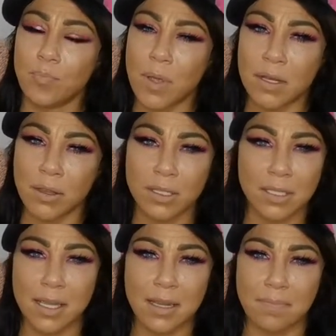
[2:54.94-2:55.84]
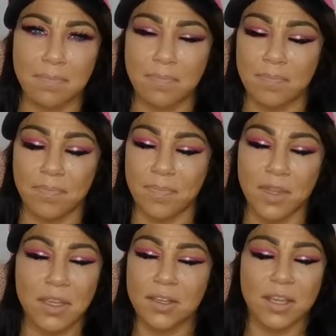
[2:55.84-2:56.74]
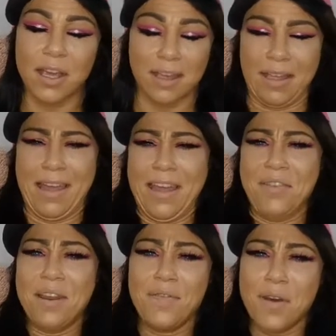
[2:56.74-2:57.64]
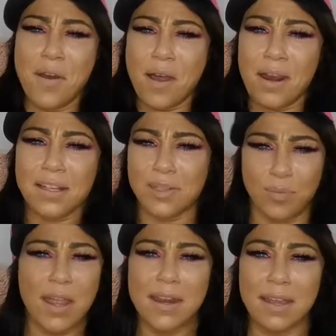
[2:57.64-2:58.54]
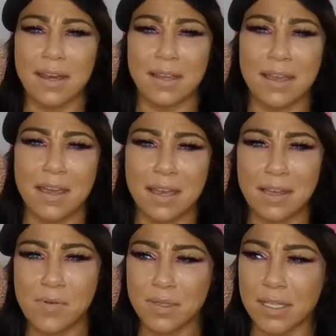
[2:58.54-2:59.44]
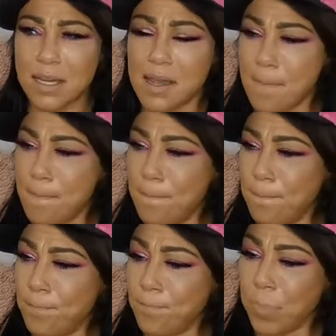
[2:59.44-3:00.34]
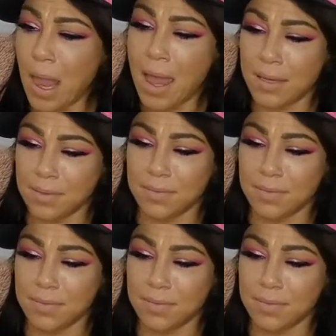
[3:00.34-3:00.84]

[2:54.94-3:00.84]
It looks like, I don't even know how to explain it. It was like a black